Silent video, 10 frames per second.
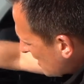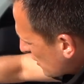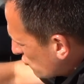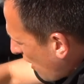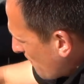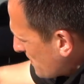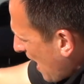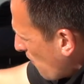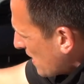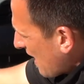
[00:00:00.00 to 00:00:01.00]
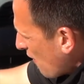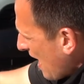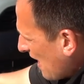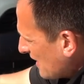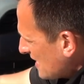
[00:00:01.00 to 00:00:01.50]
You drop down, we got our
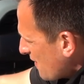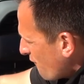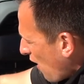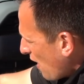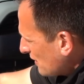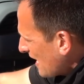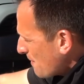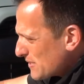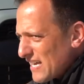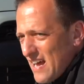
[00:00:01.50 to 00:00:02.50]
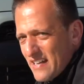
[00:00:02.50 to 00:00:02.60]
LED fog lamps.